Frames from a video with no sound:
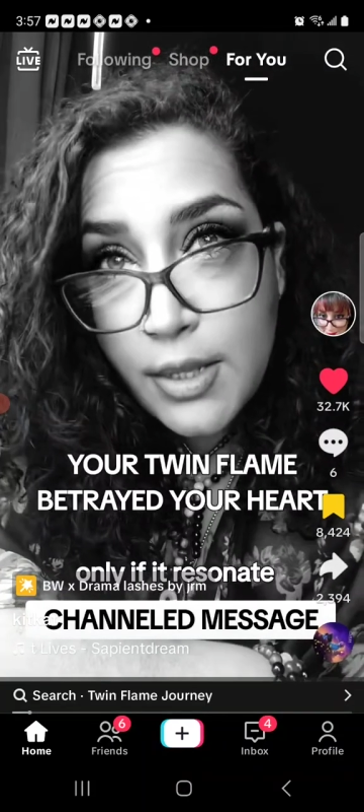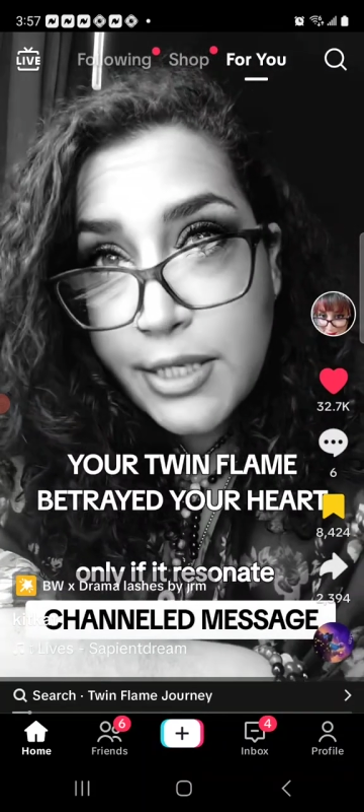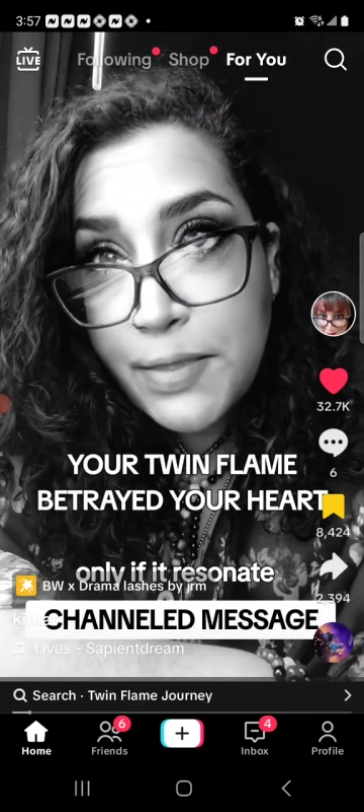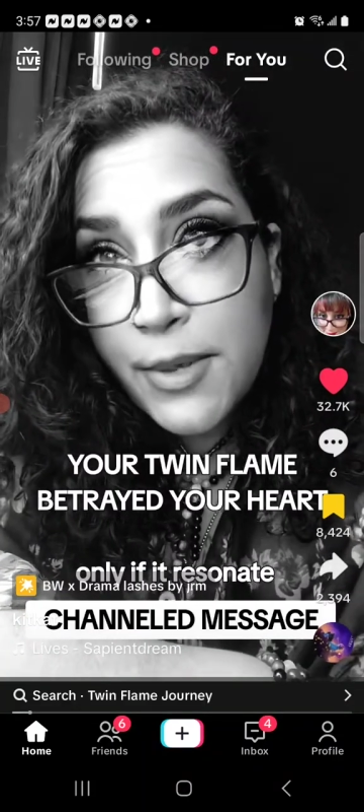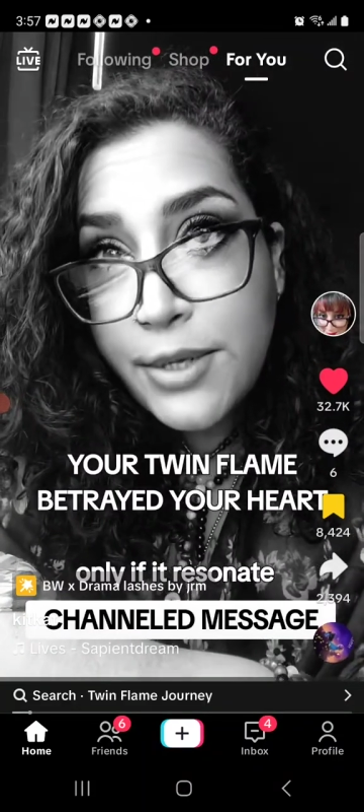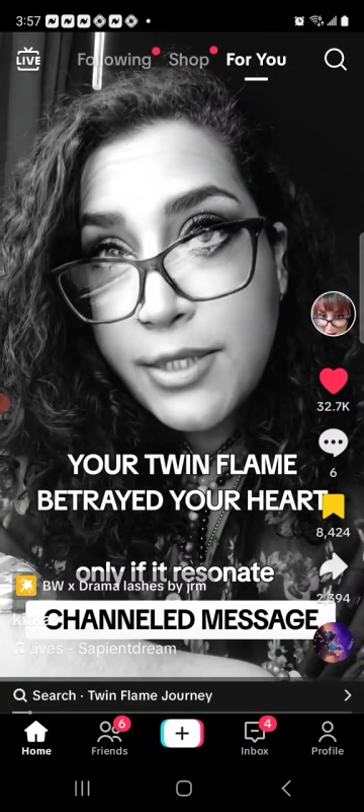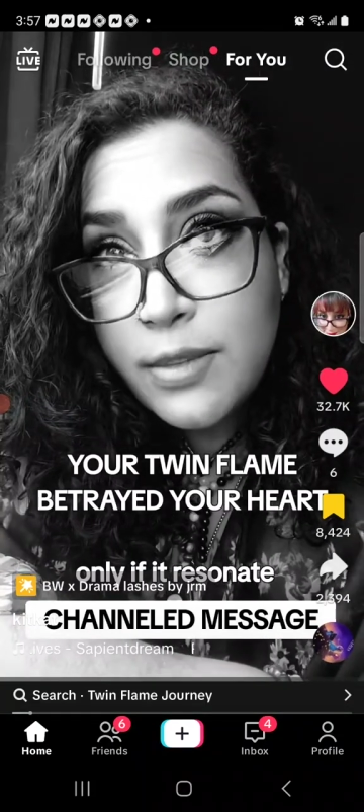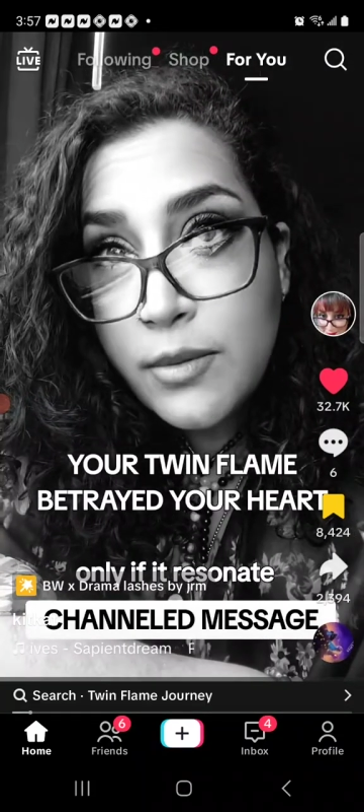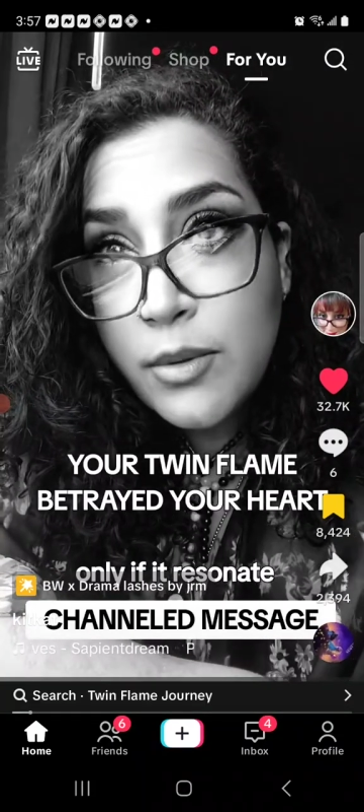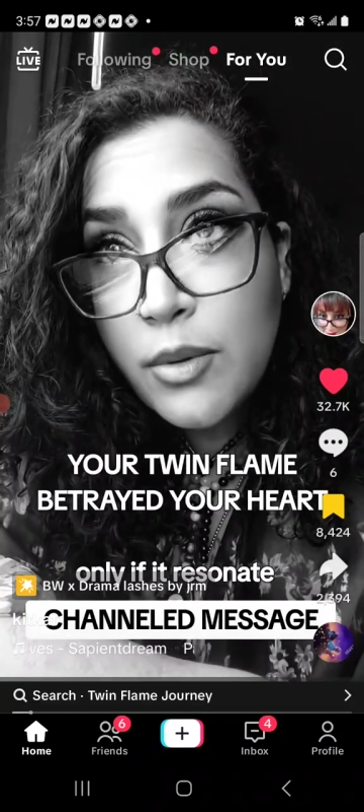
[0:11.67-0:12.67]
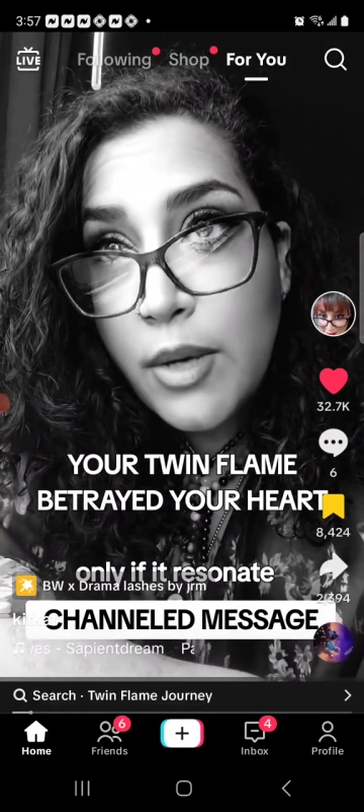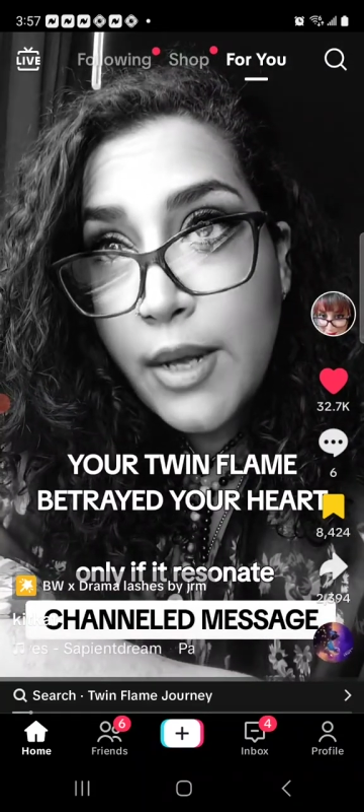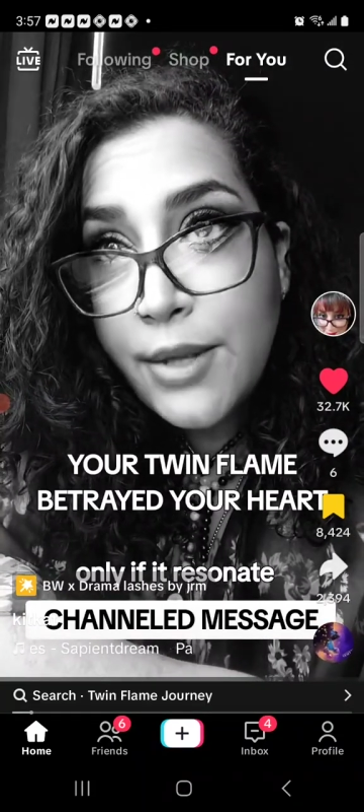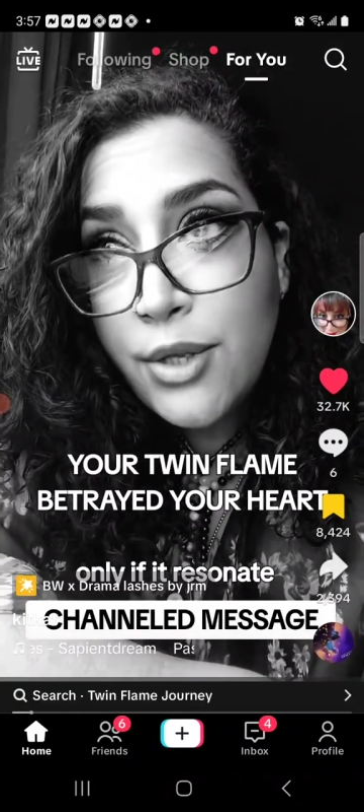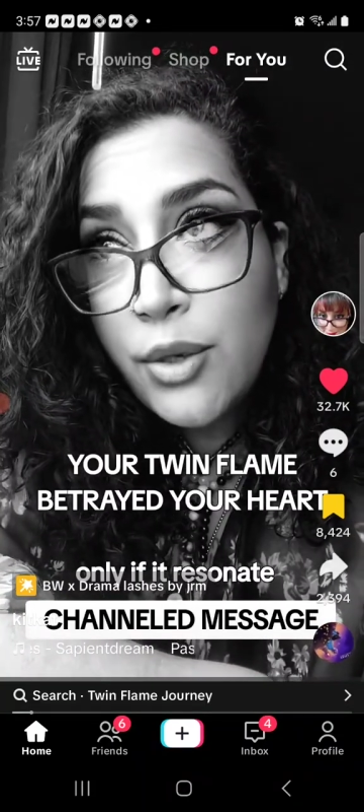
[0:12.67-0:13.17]
This person
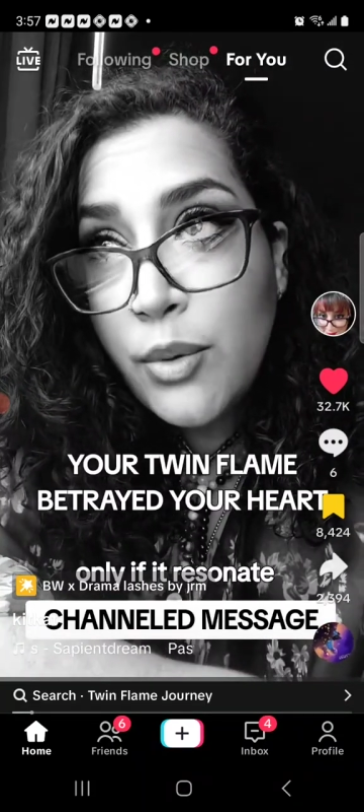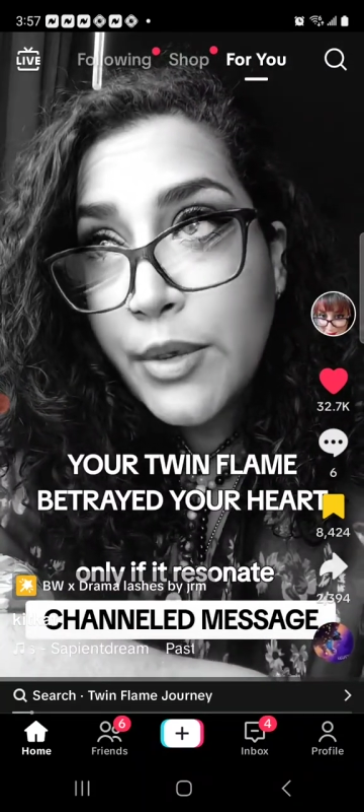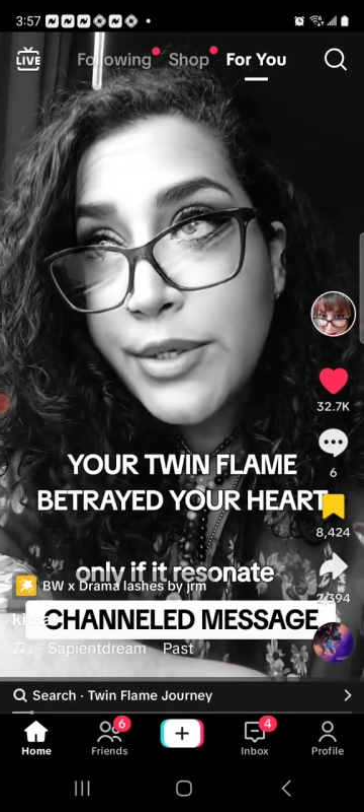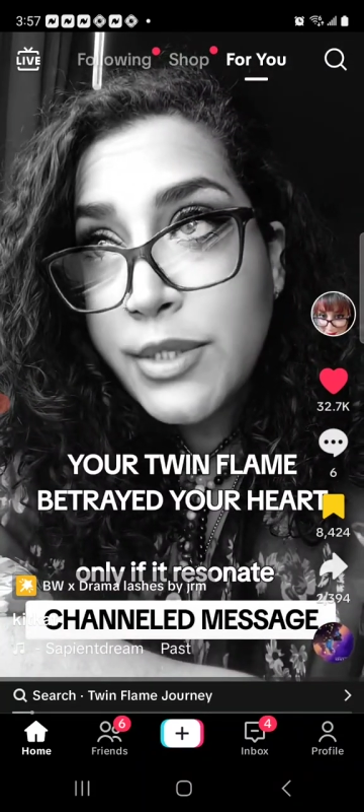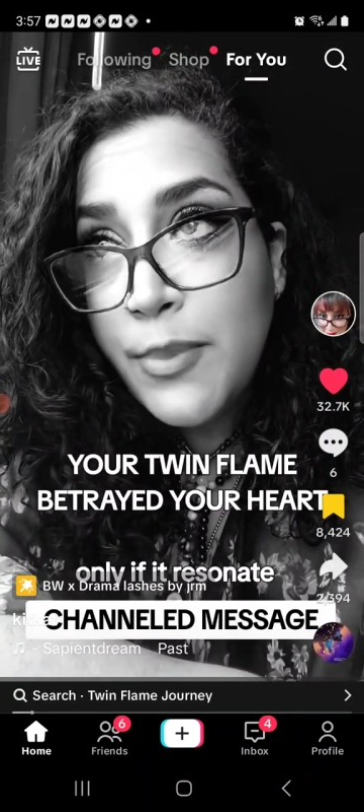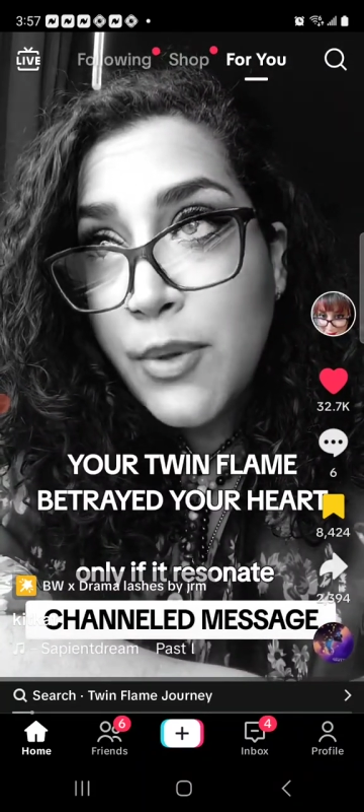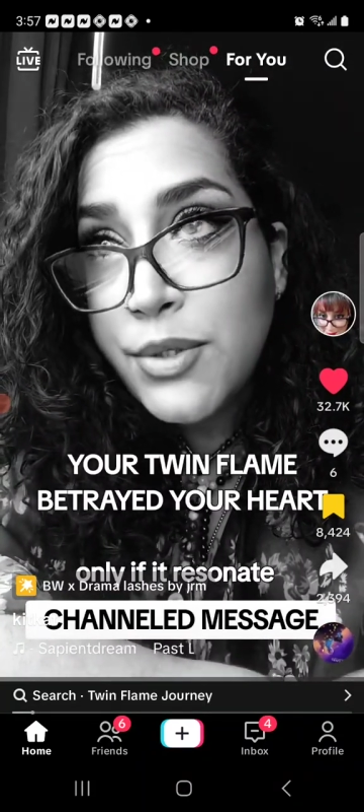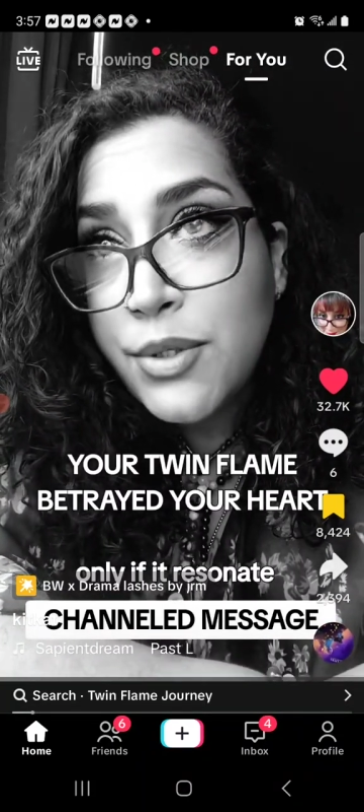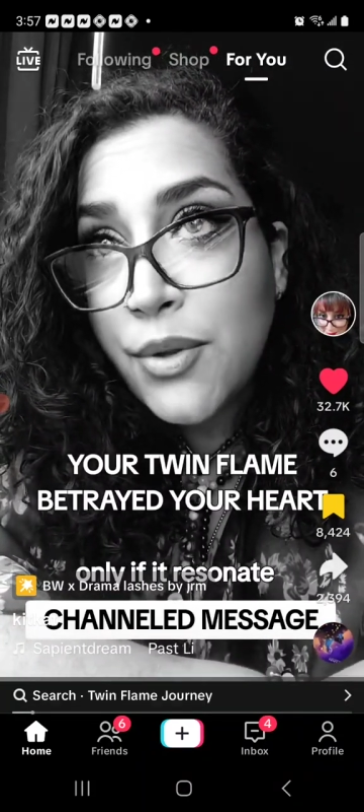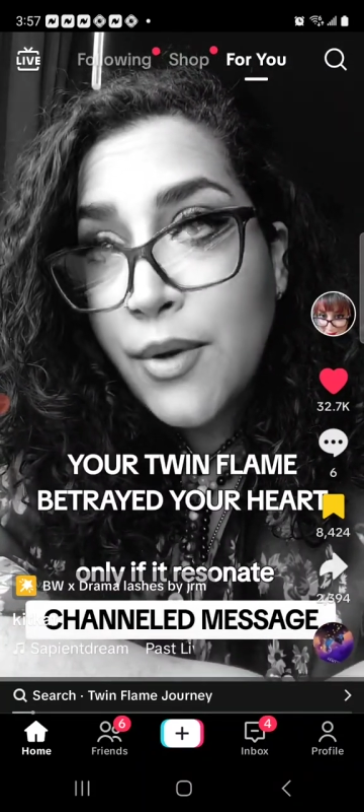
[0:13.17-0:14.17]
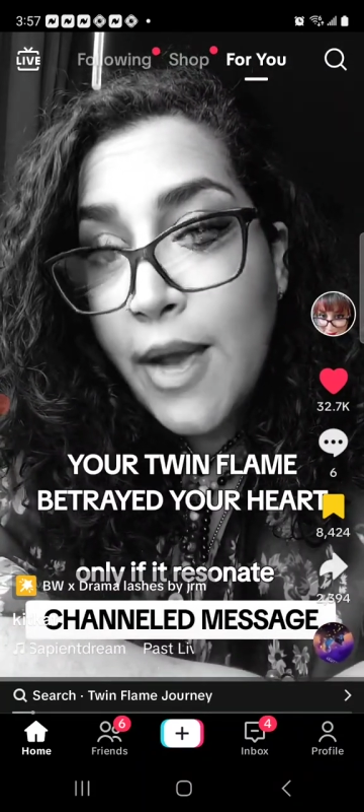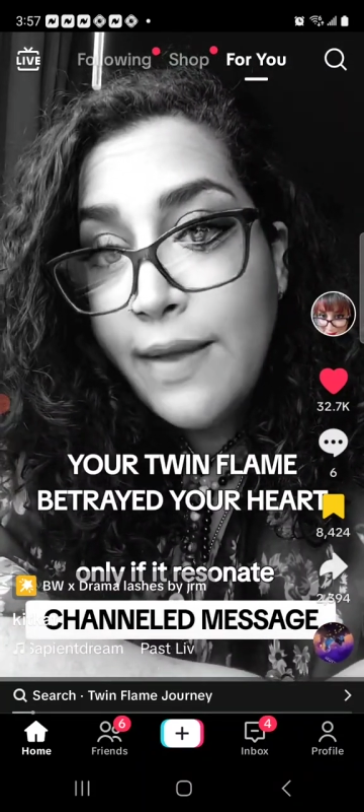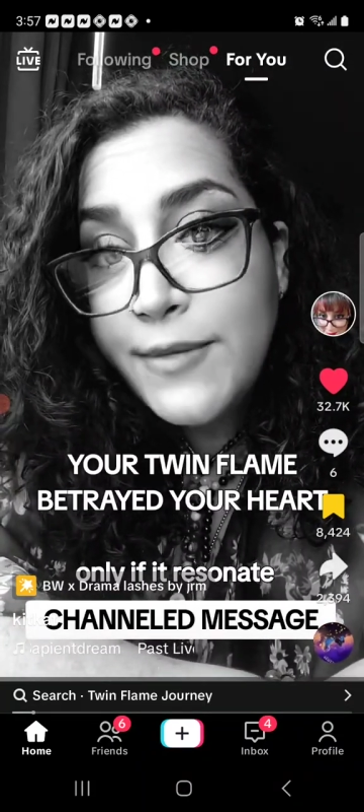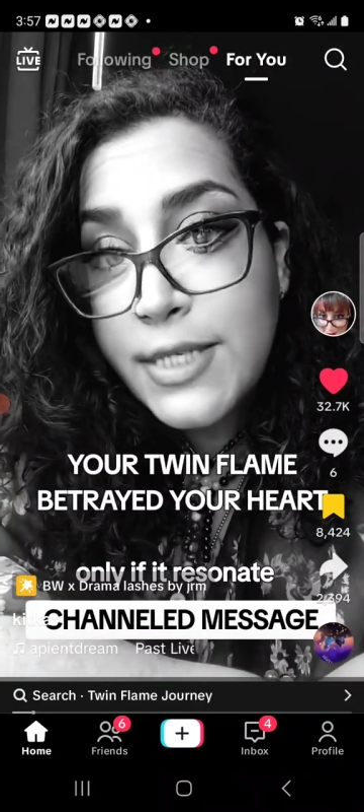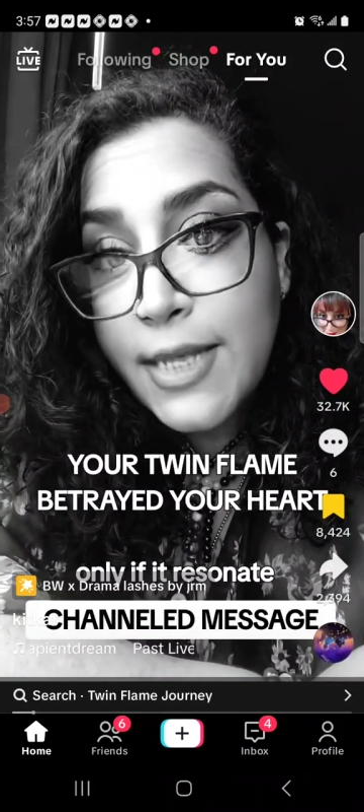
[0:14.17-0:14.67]
and you were supposed to
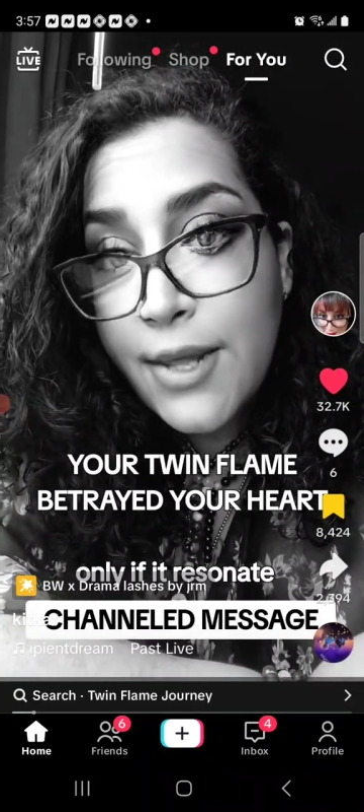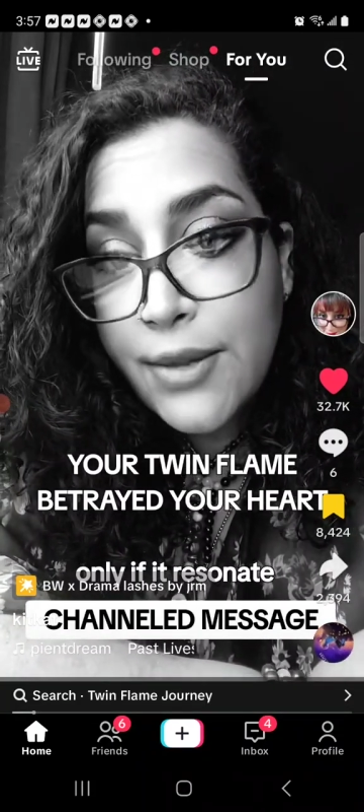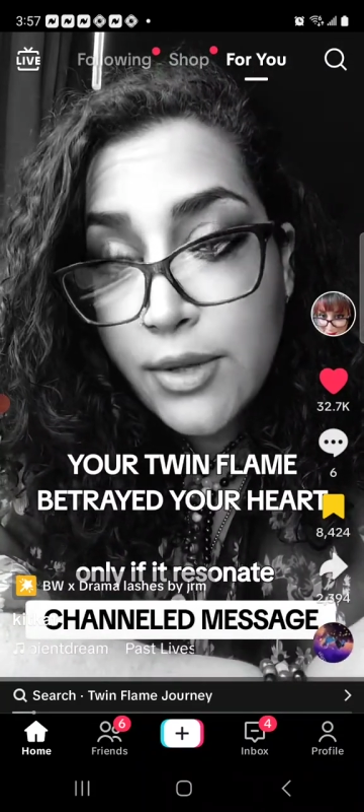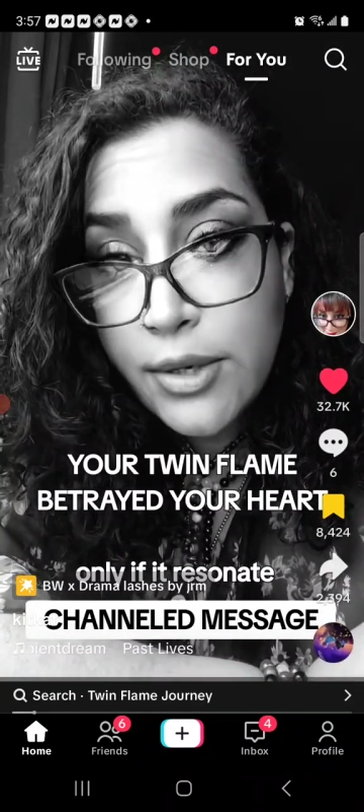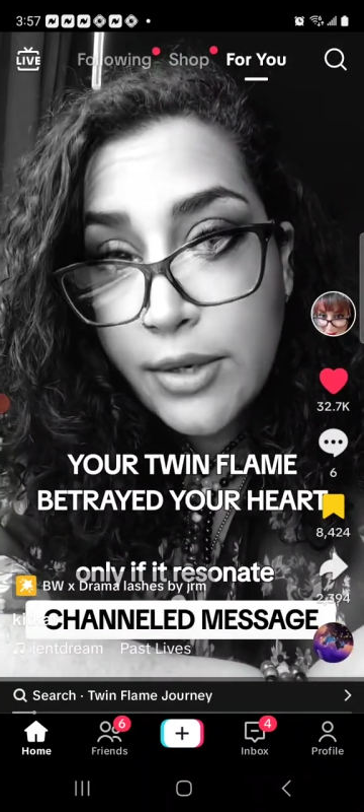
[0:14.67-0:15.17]
thrive together,